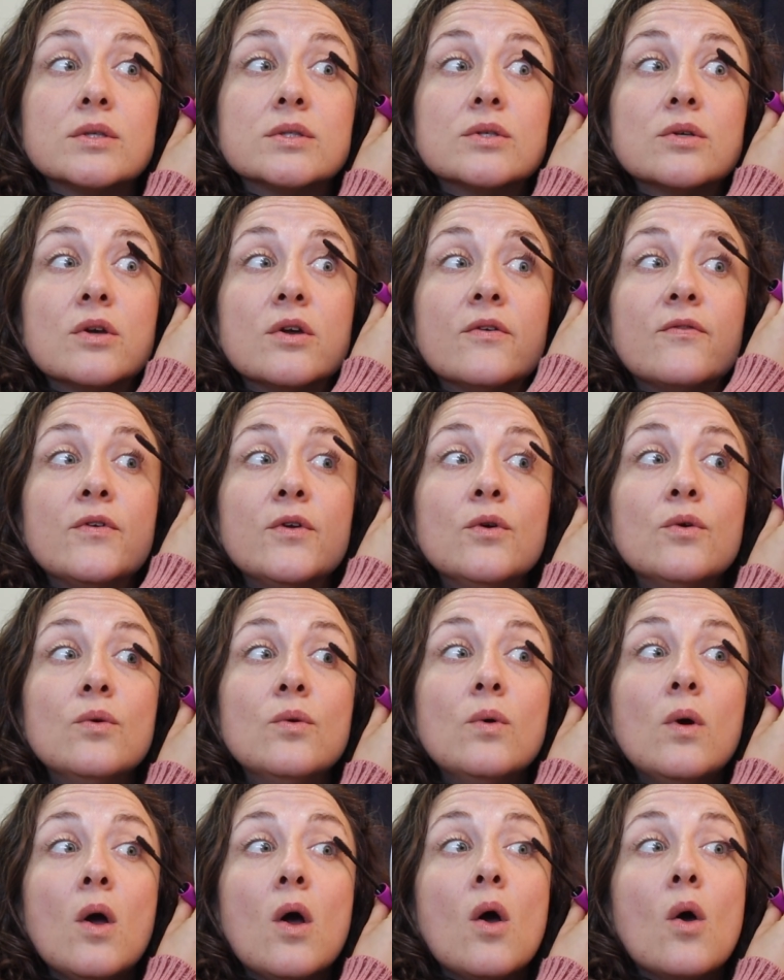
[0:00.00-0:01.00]
So if
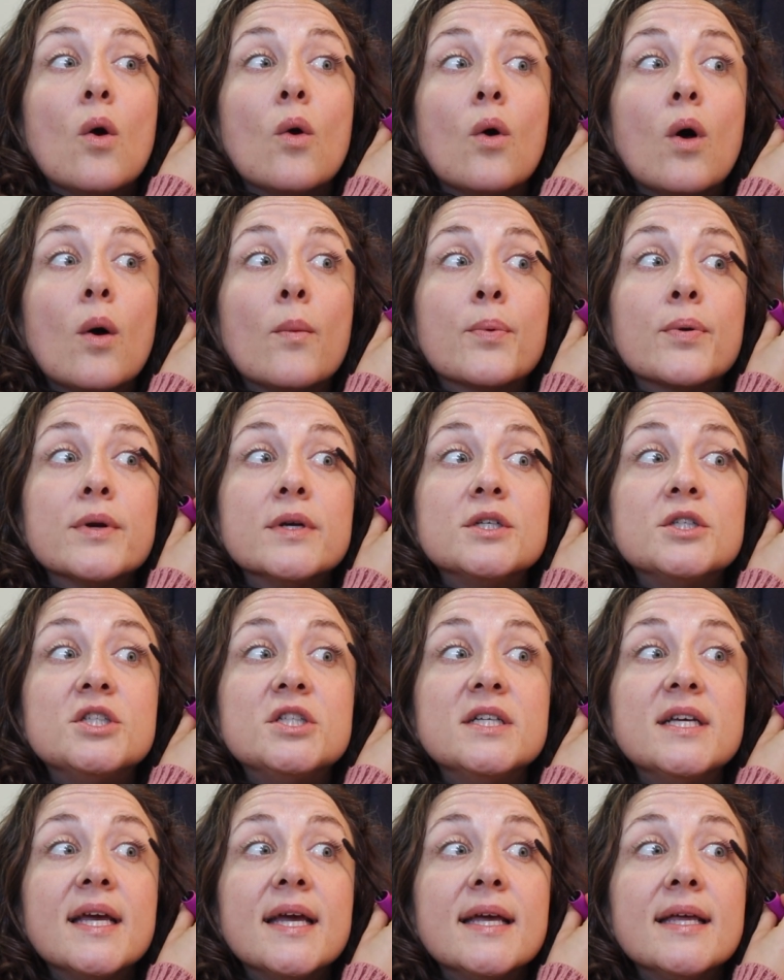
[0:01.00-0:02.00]
you
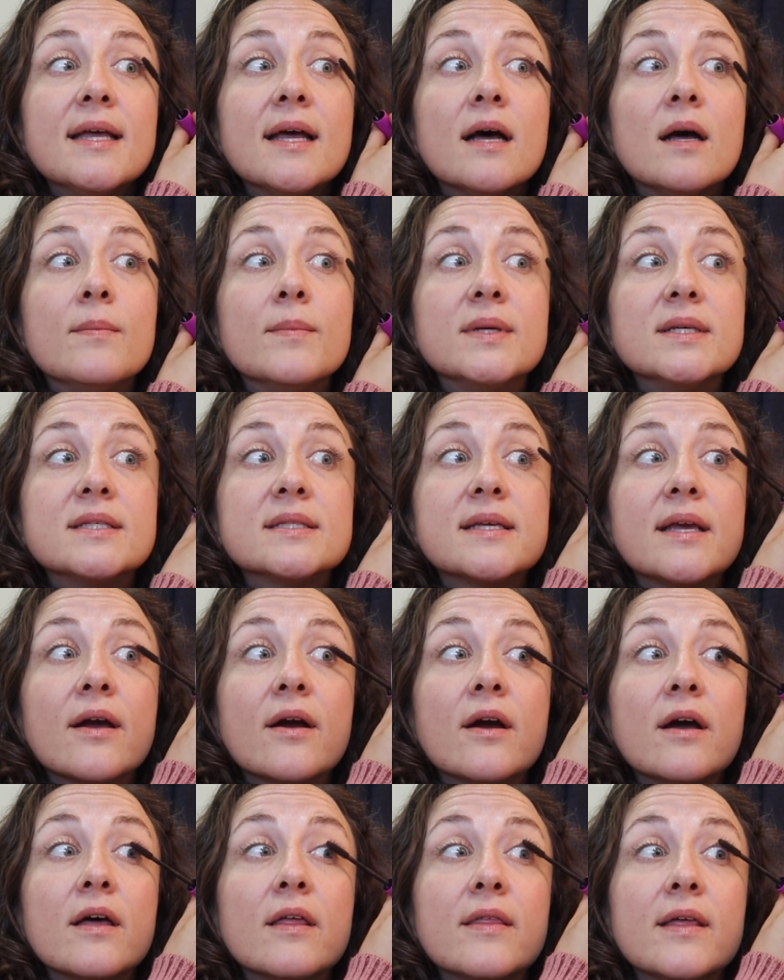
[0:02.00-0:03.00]
appreciate a
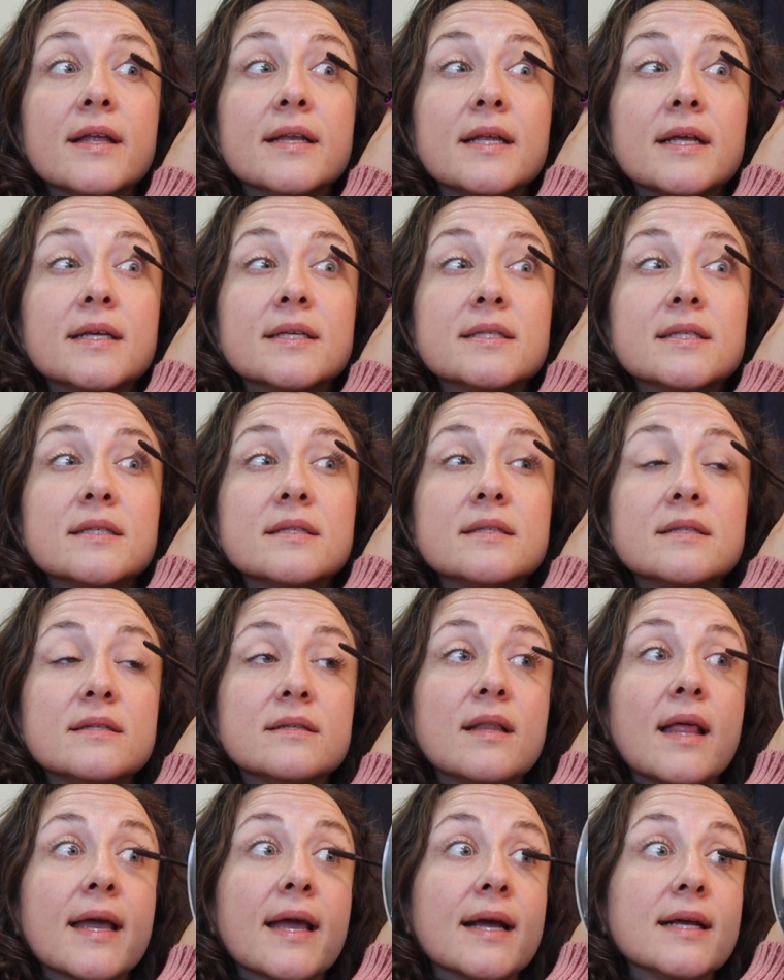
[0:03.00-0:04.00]
mascara that does,
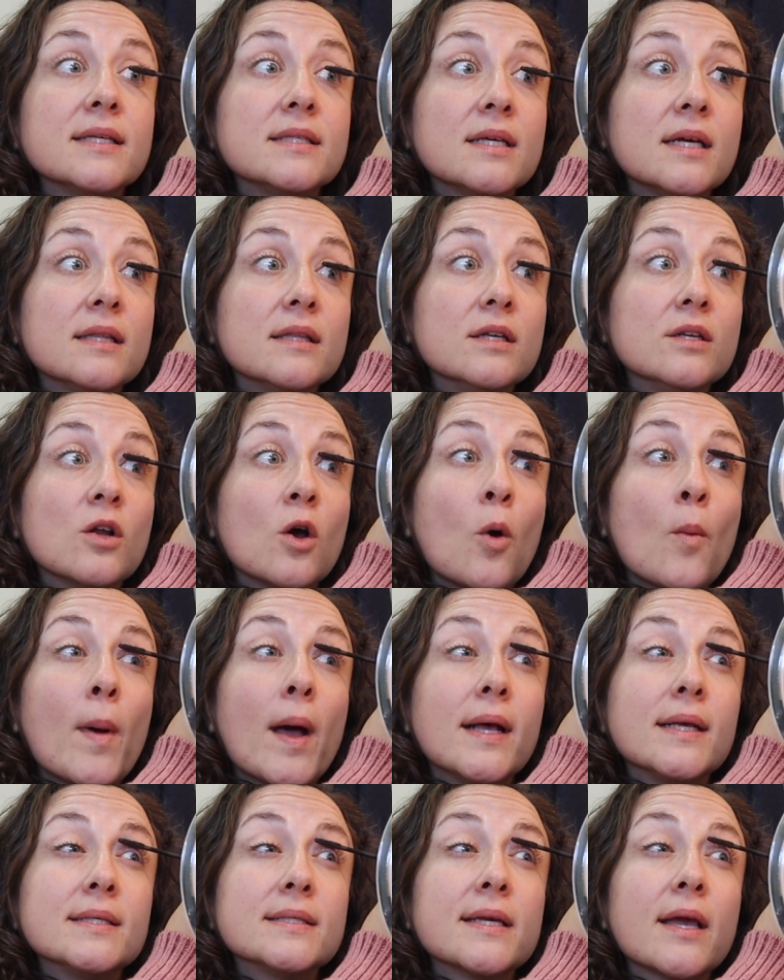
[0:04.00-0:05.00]
like I said, the no
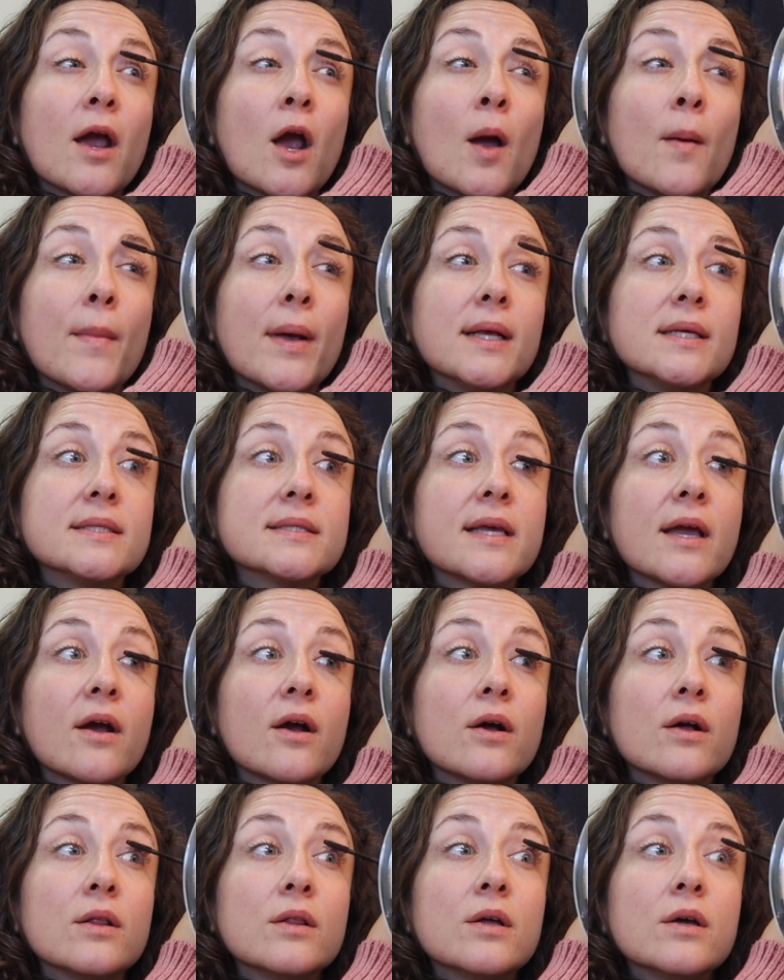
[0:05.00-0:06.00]
mascara
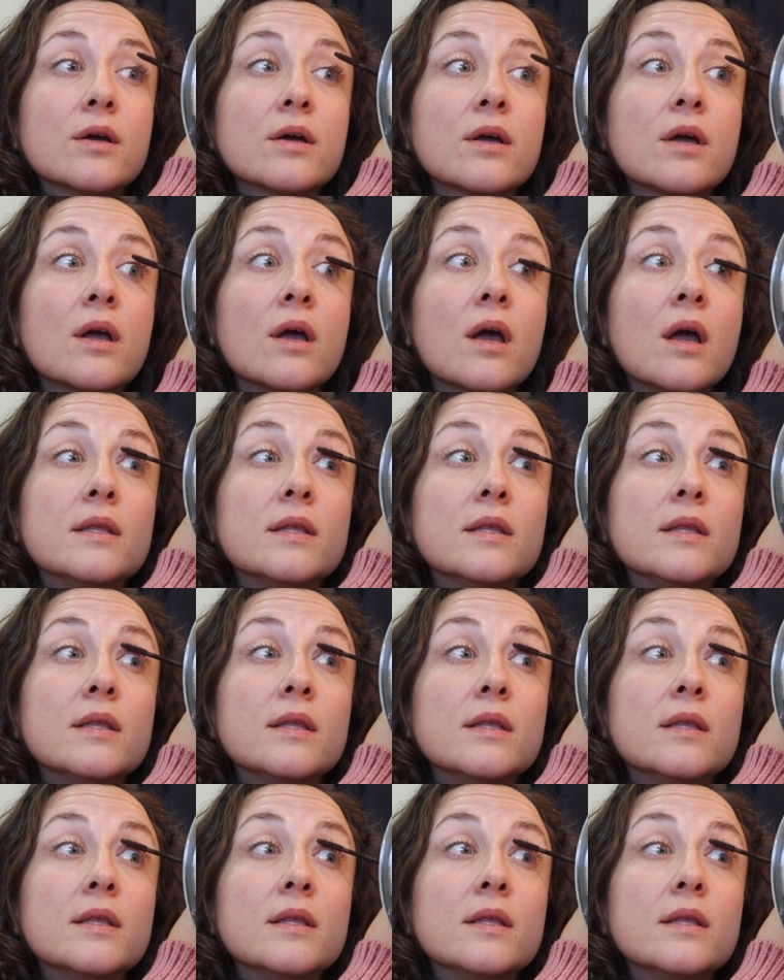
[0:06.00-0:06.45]
mascara look.